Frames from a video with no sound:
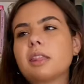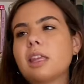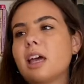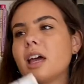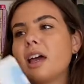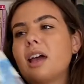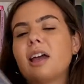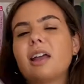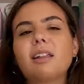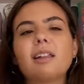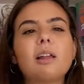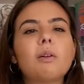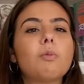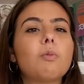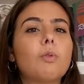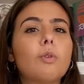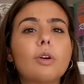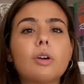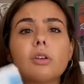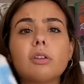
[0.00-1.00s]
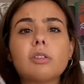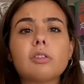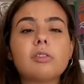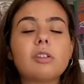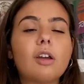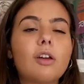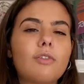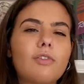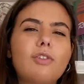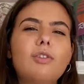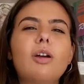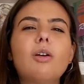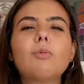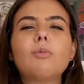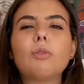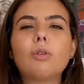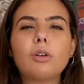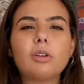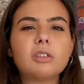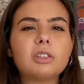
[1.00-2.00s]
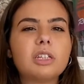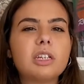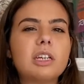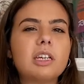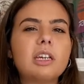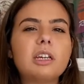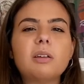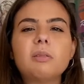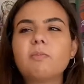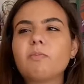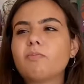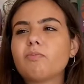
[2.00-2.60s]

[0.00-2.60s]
that, and like royal stuff, and how royalty,